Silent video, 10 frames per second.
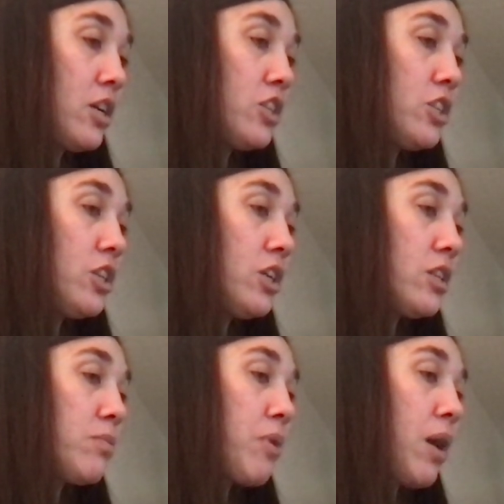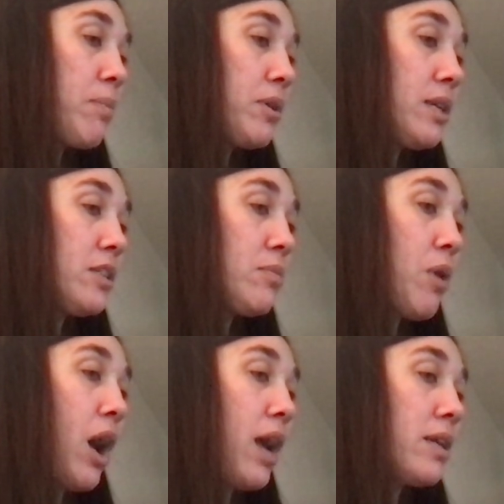She looked properly
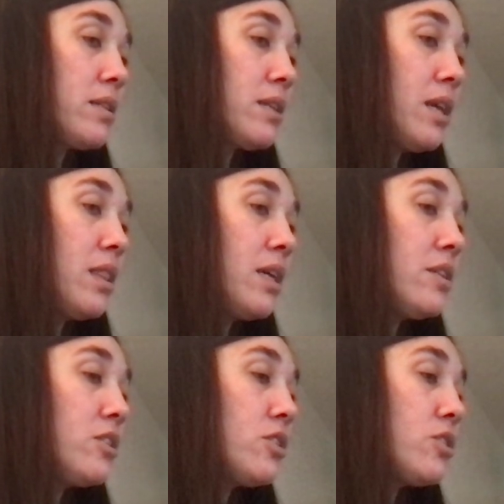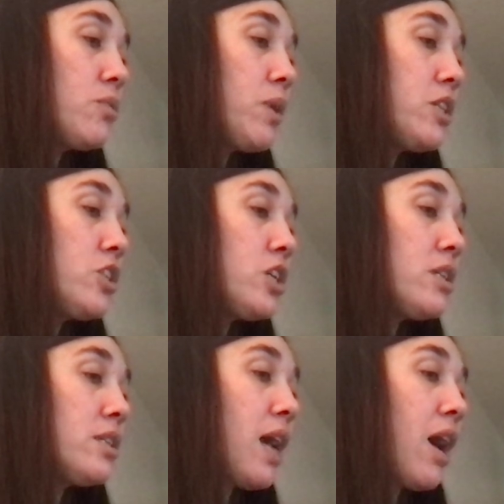surprised, and this was
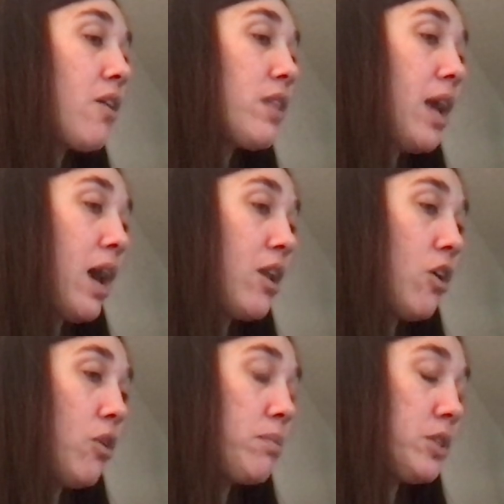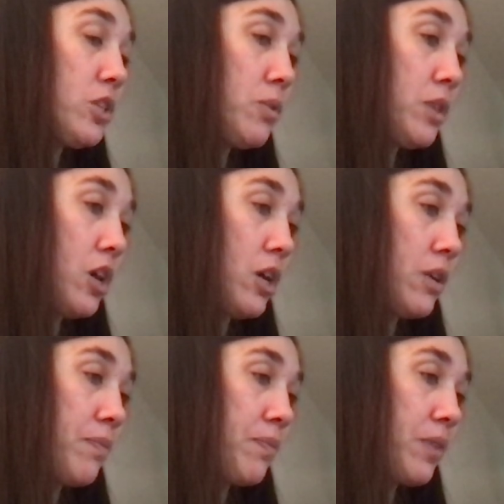just how they had hoped she would look.
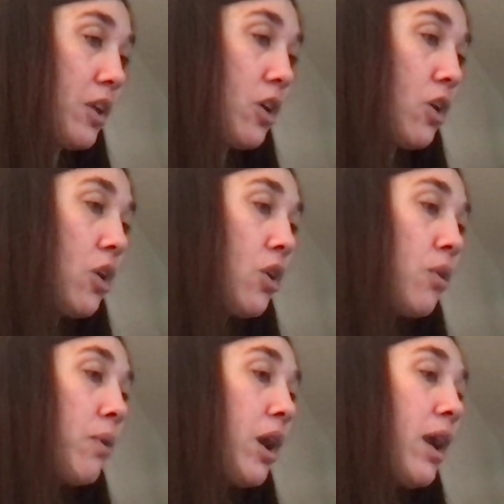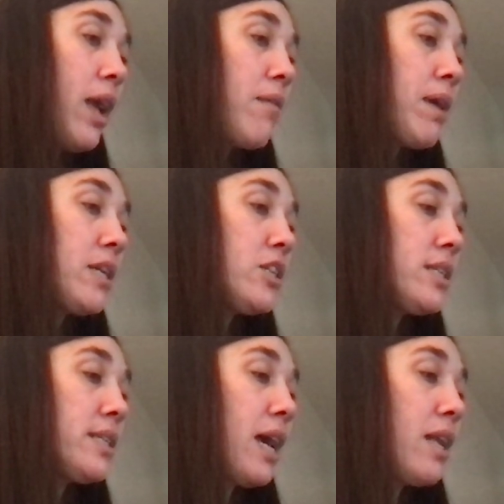Where am I? She
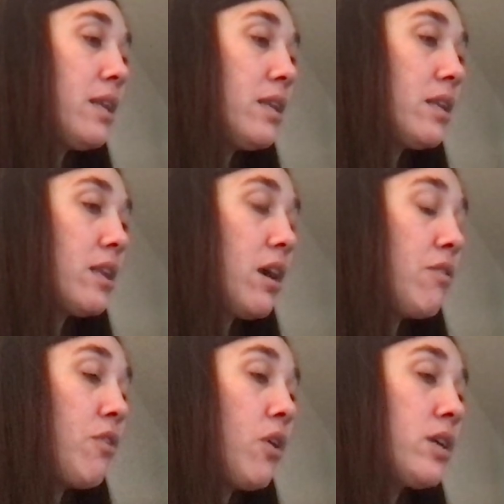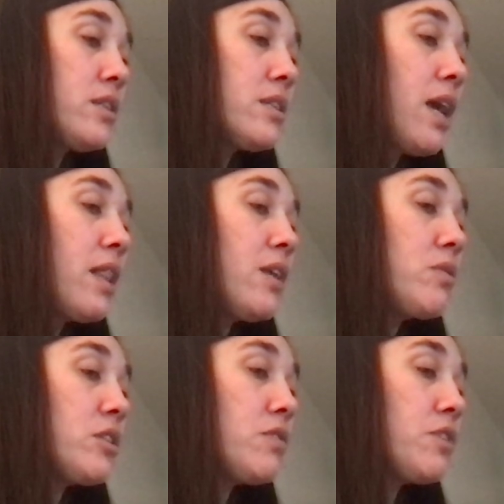said. Of course, Slightly
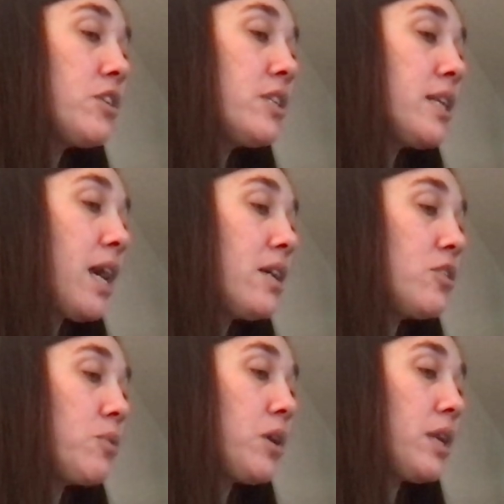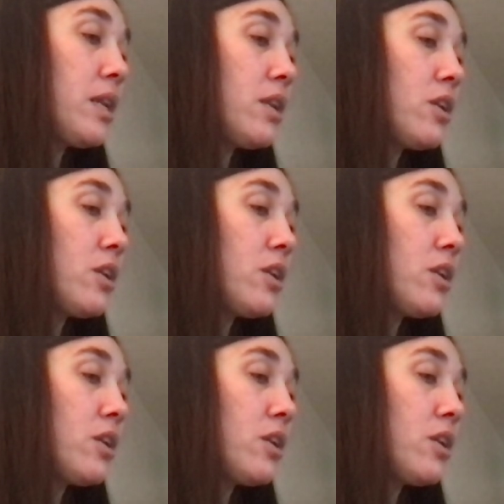was the first to get his word in.